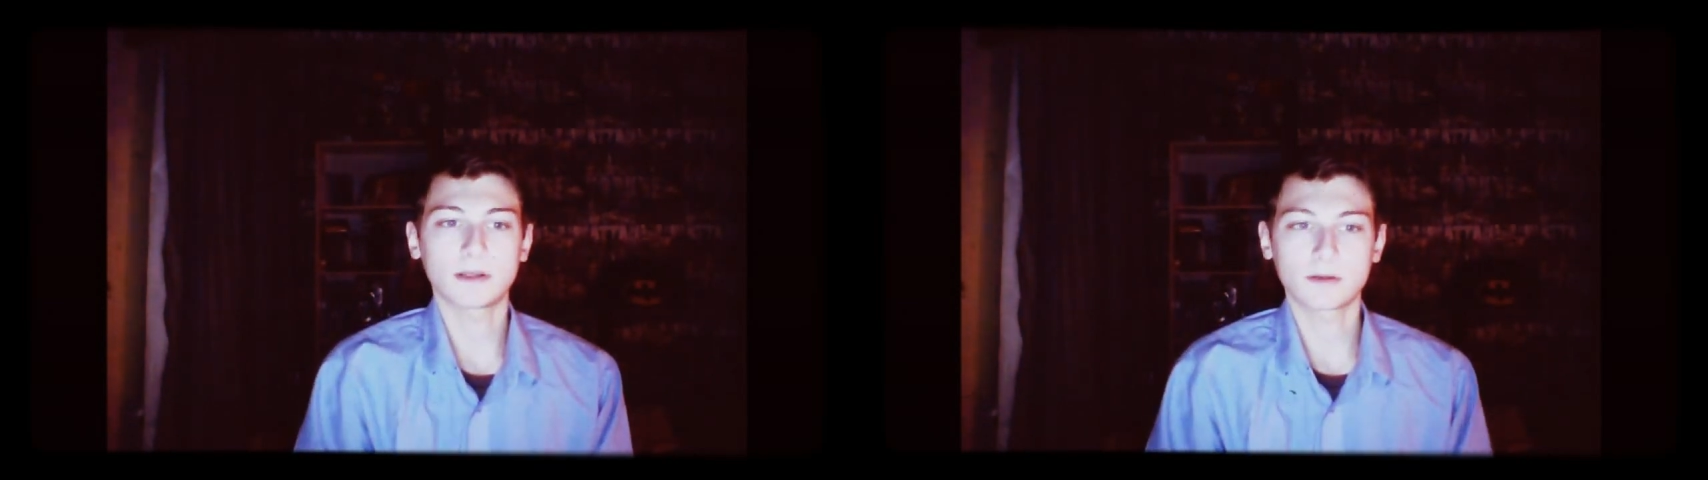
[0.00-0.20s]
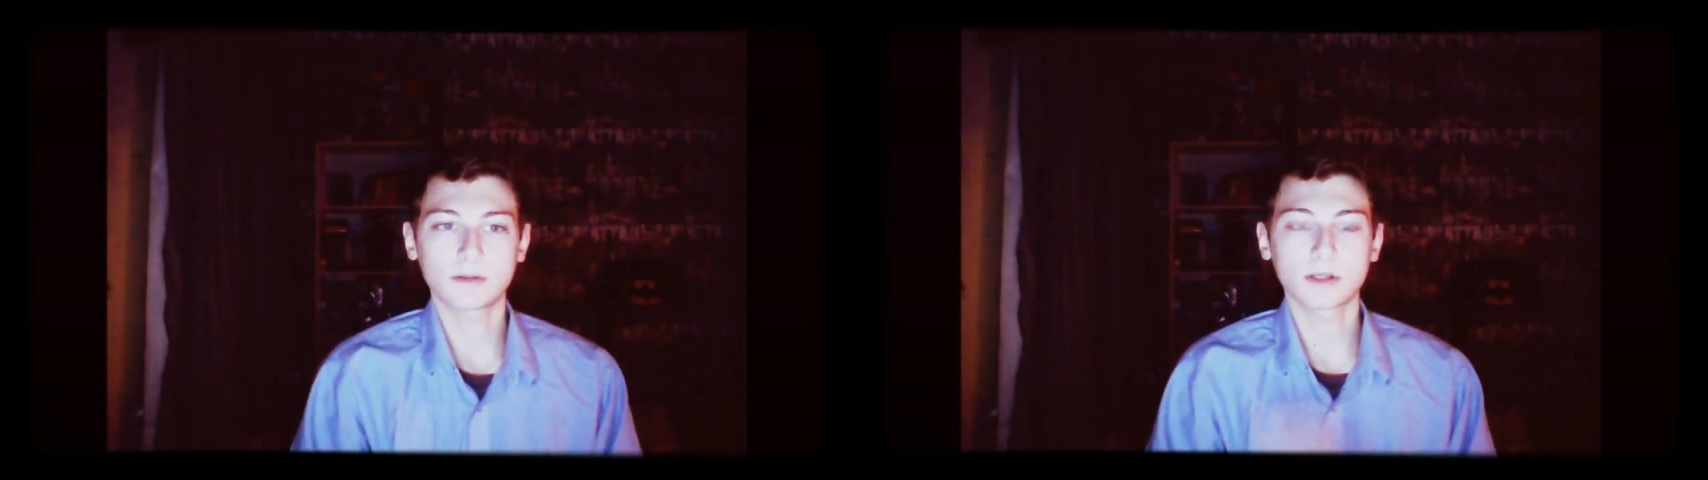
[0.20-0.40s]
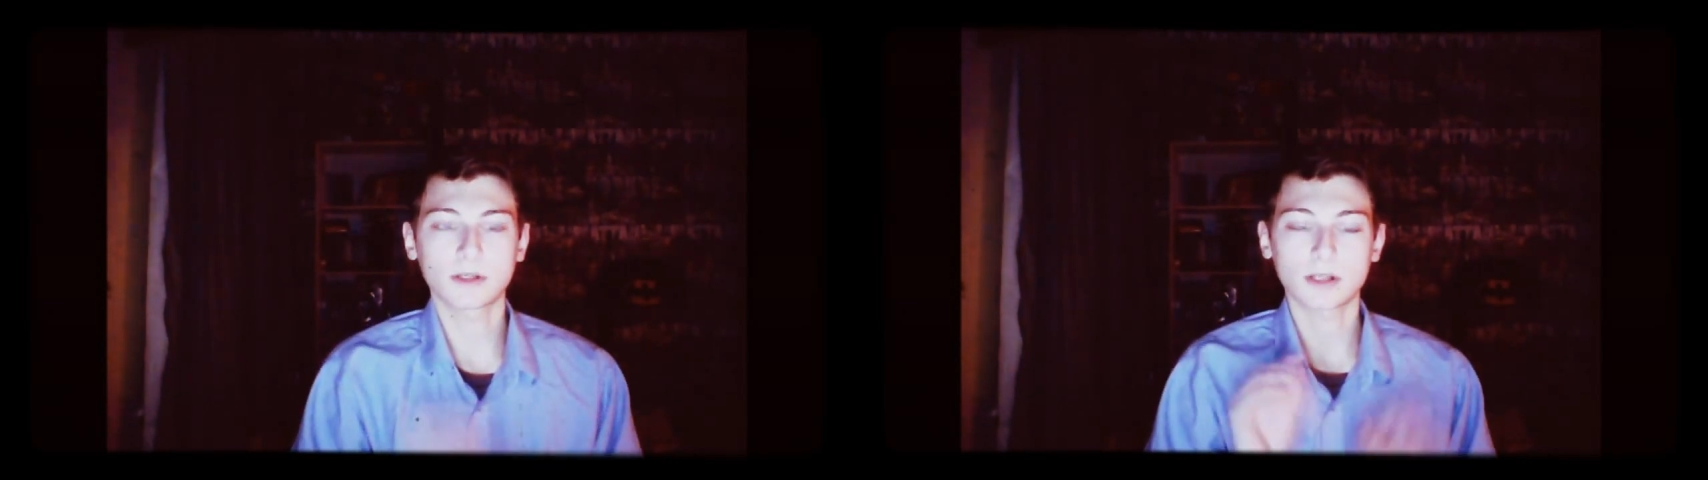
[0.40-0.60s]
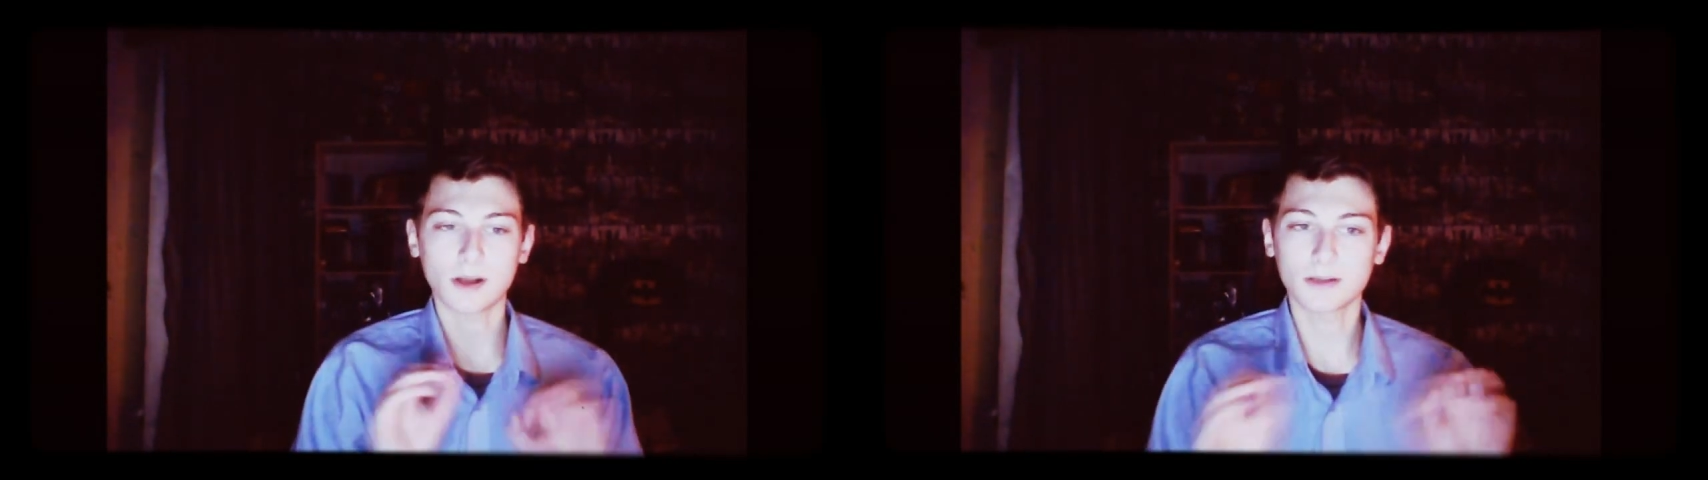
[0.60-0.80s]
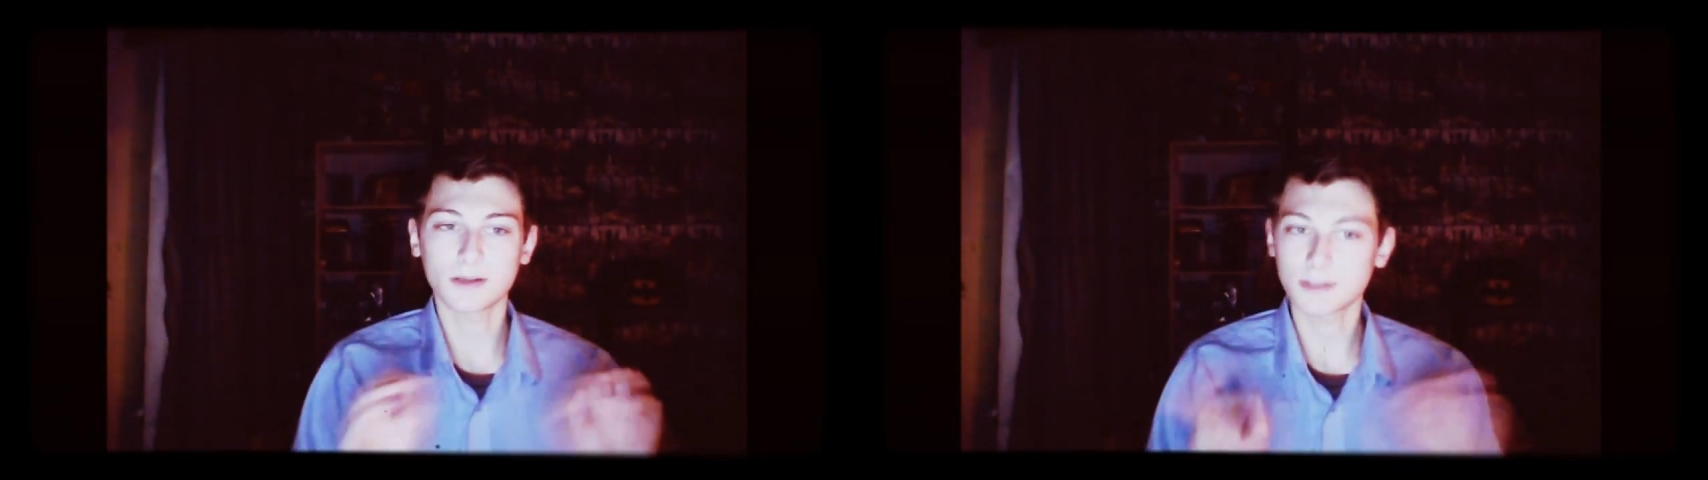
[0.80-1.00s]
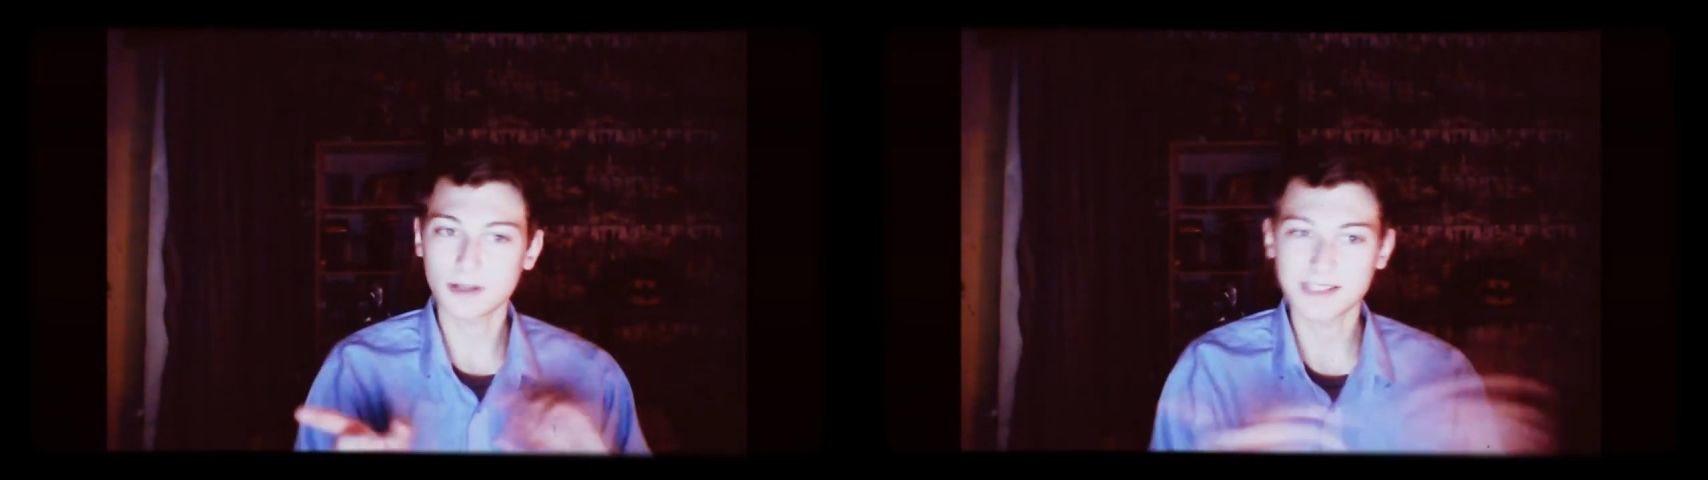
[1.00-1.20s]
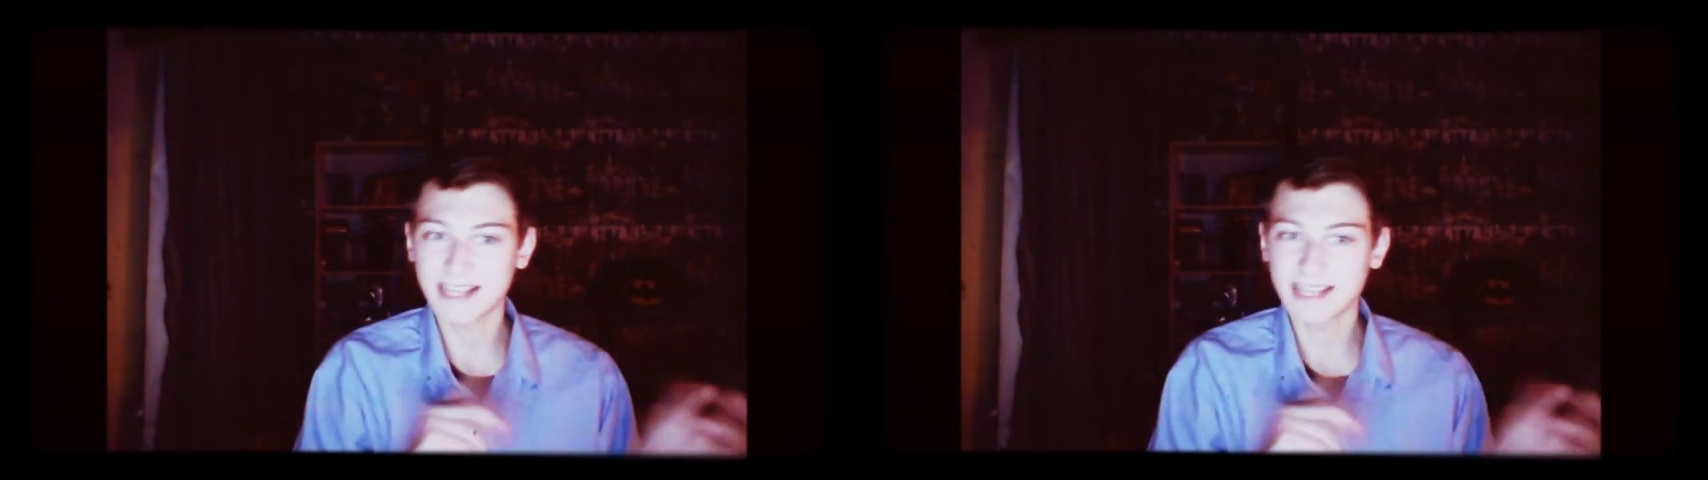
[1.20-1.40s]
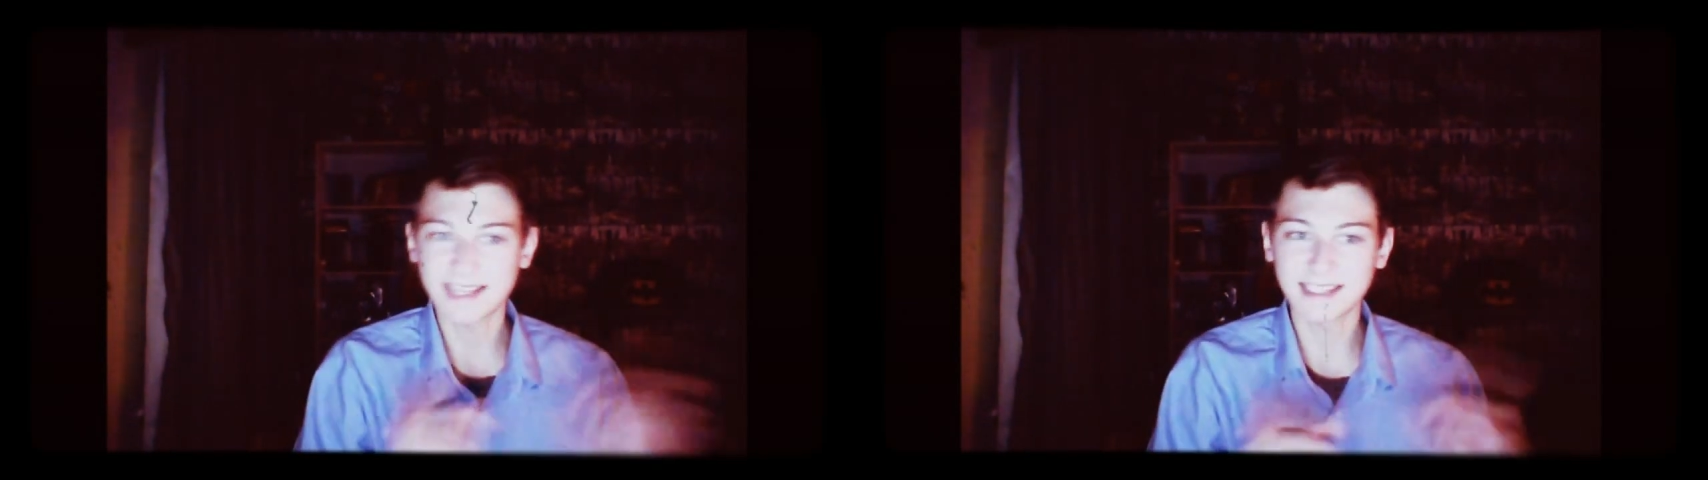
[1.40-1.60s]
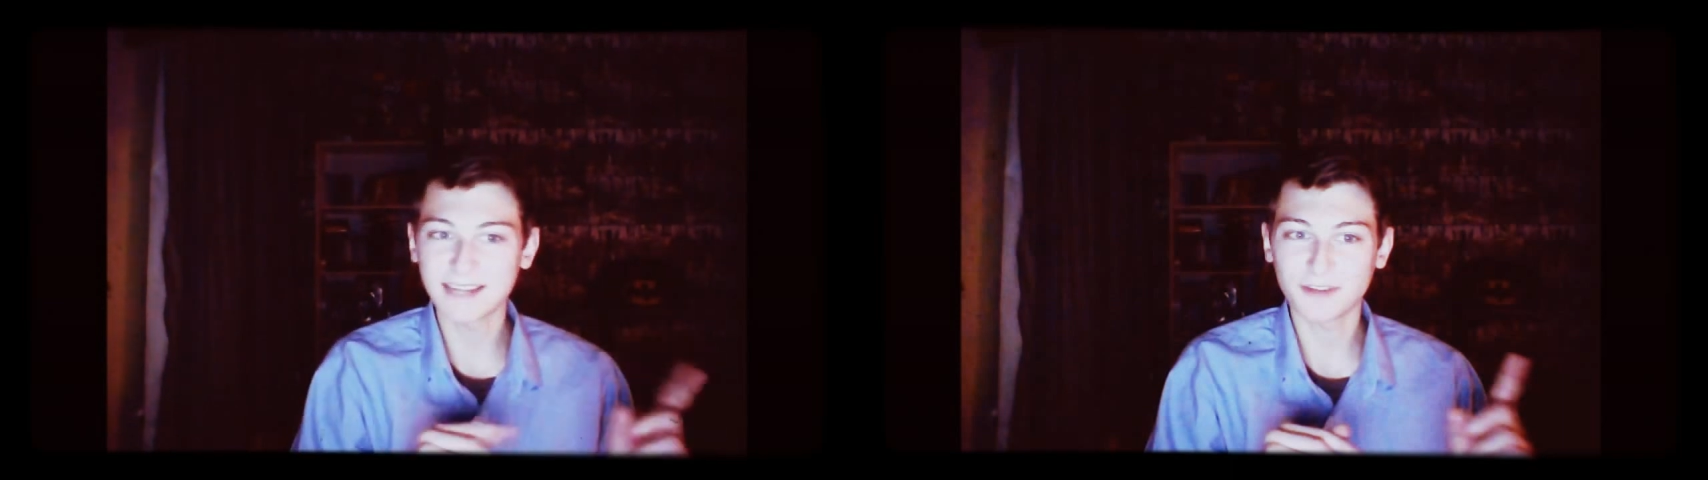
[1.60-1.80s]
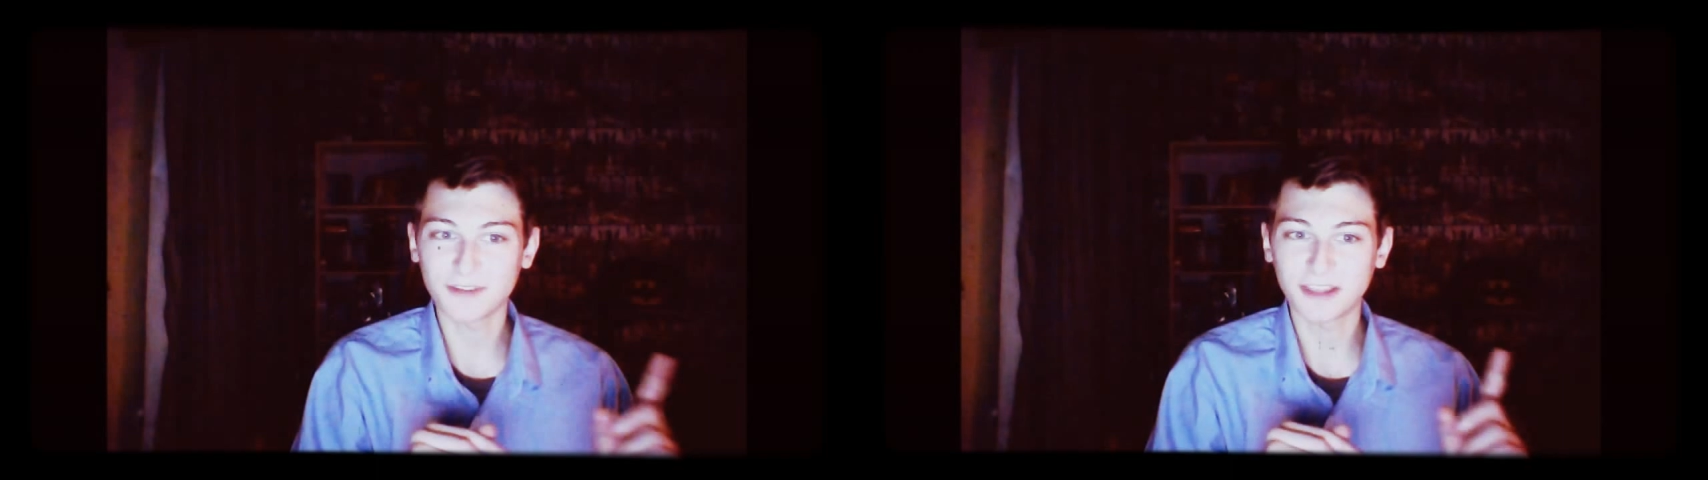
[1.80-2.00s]
the clock starts ticking and
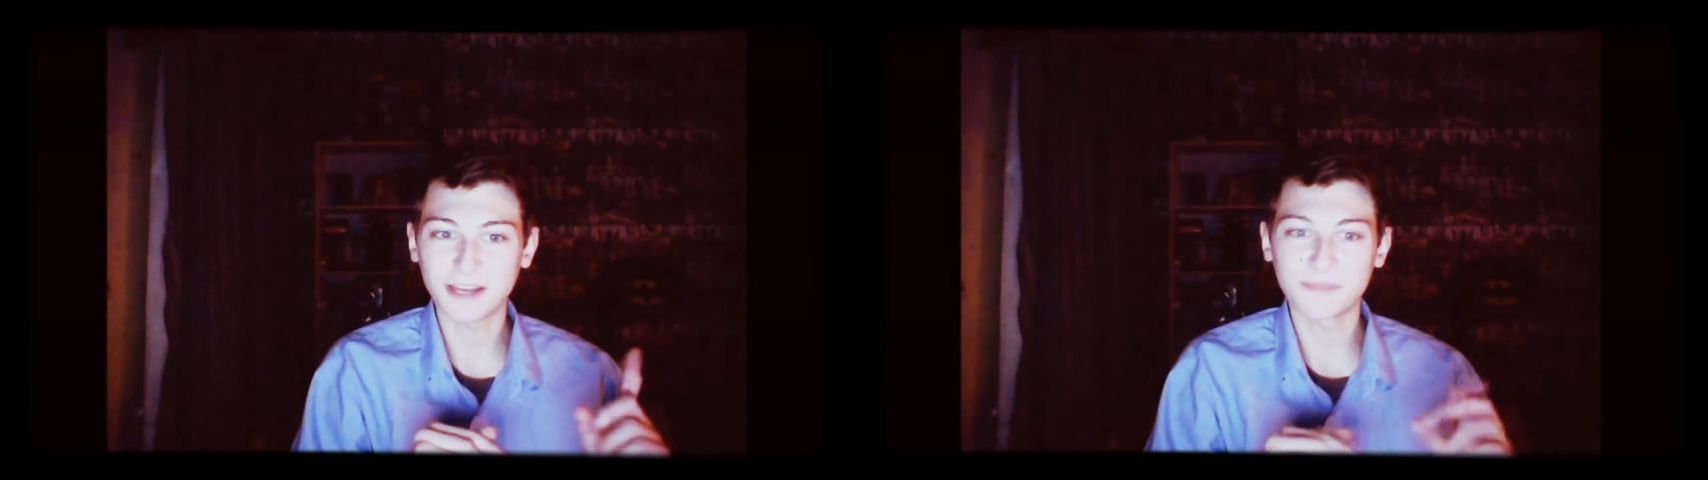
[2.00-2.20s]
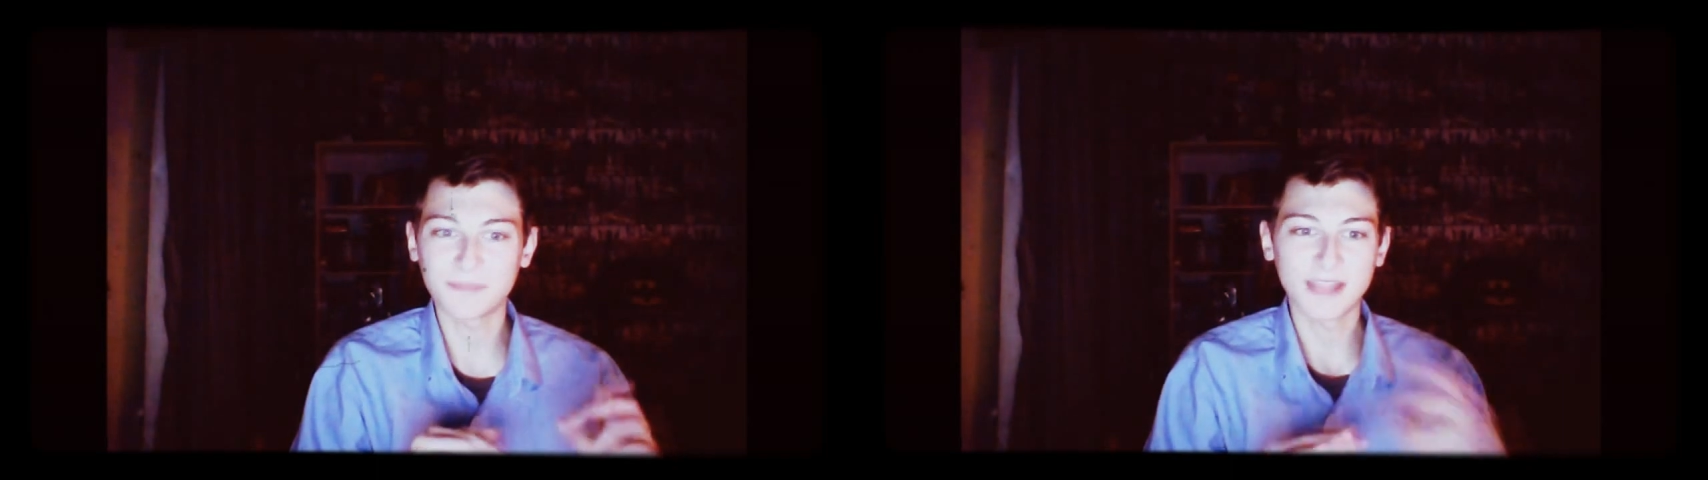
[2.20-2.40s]
everything,